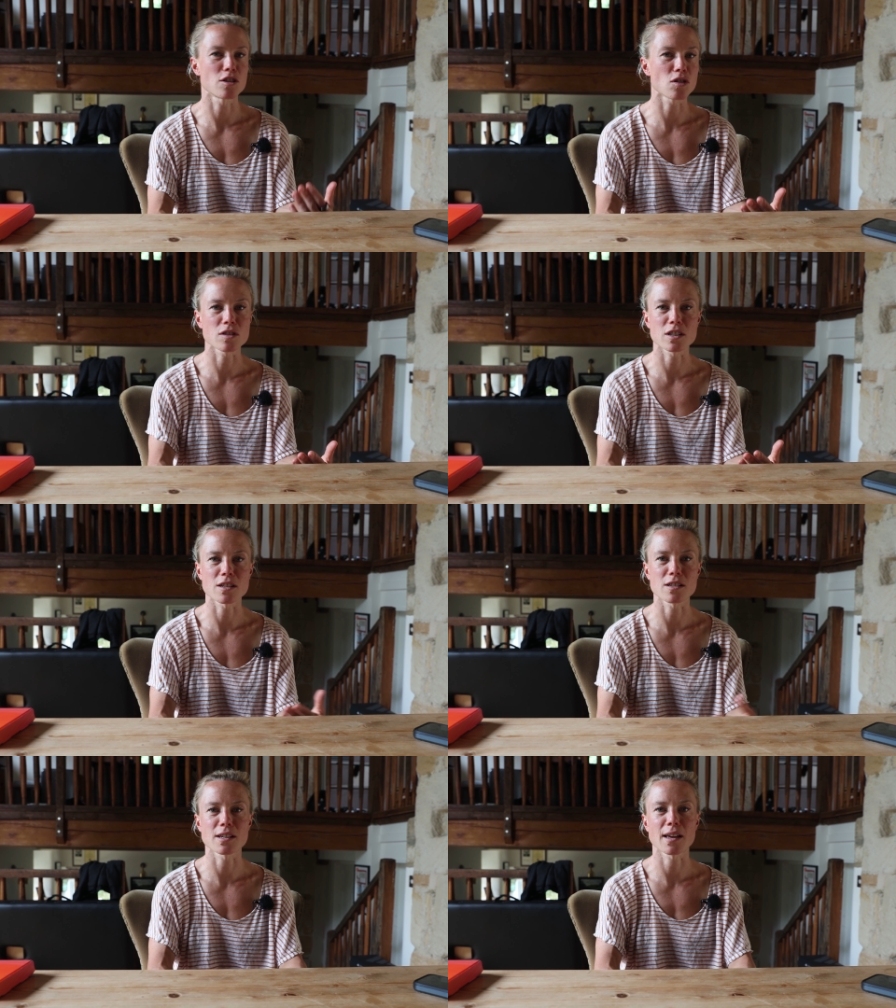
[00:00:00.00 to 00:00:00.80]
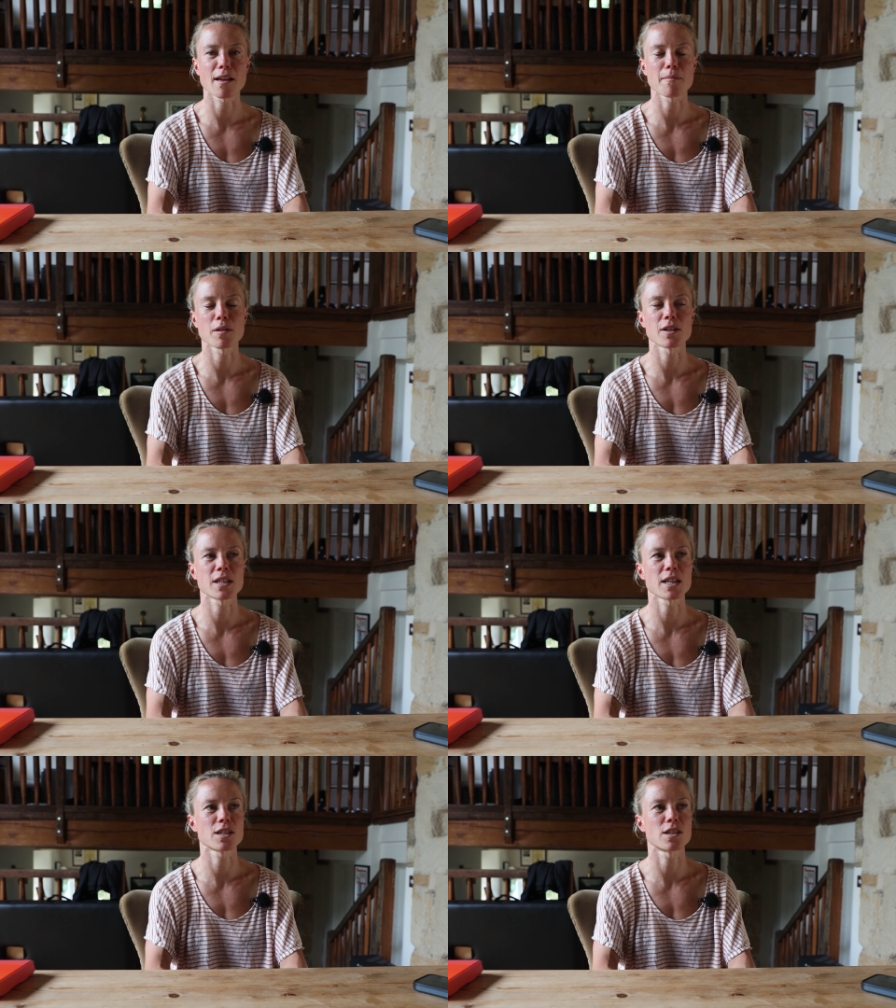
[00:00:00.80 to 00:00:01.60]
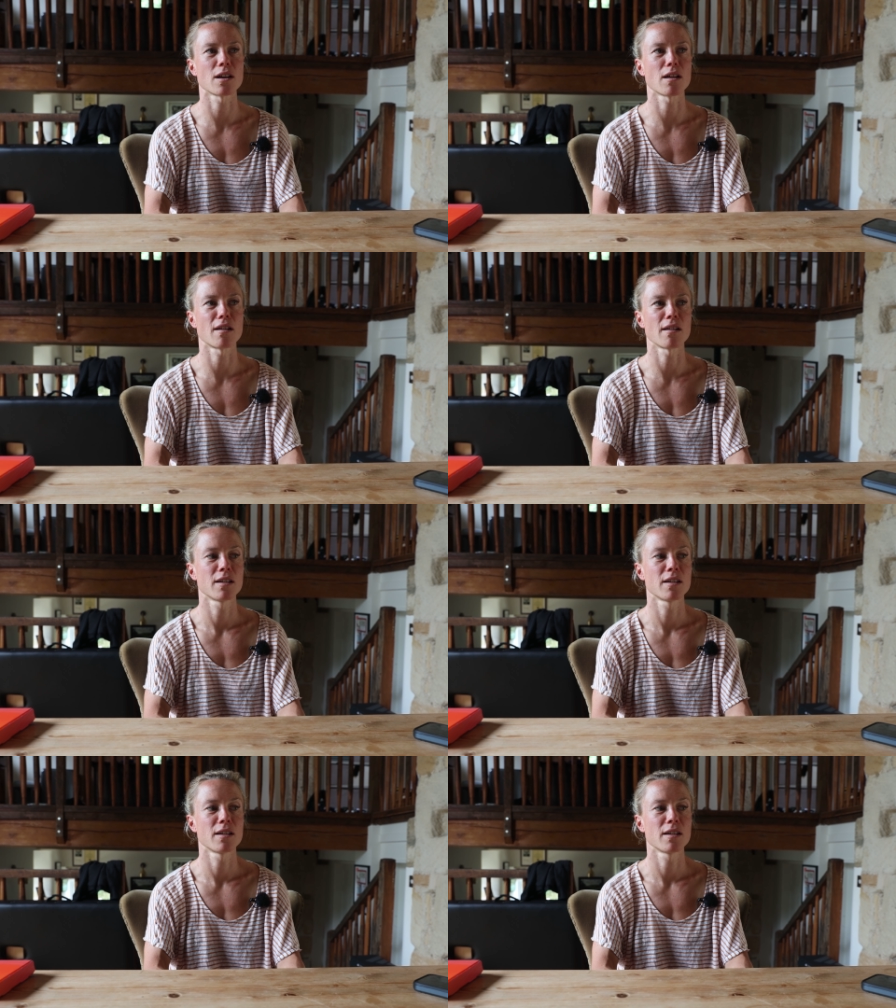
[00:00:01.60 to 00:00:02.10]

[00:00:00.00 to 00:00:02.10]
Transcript: a doctor's and get a blood test done.